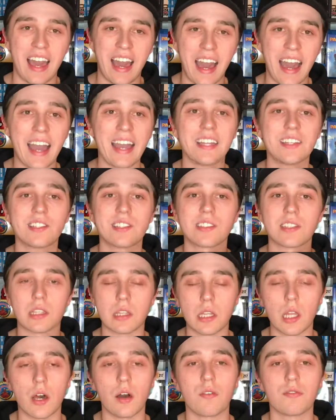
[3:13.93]
I just
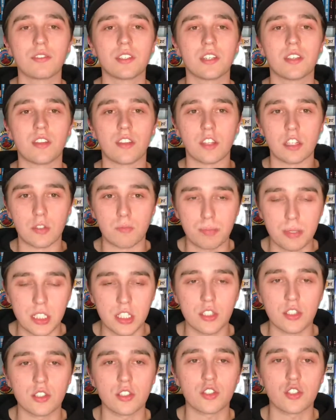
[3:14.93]
loved the
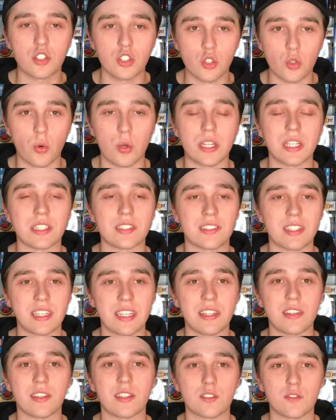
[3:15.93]
pure joyness
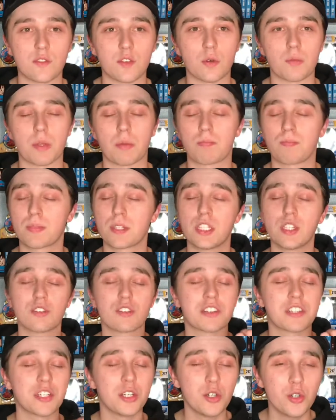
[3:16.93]
in this film, the
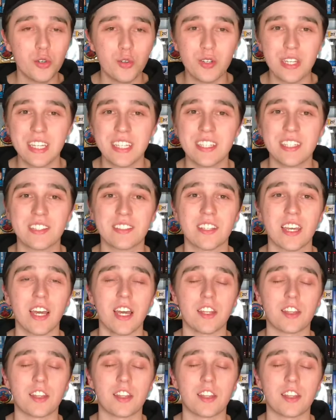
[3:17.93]
pure kookiness,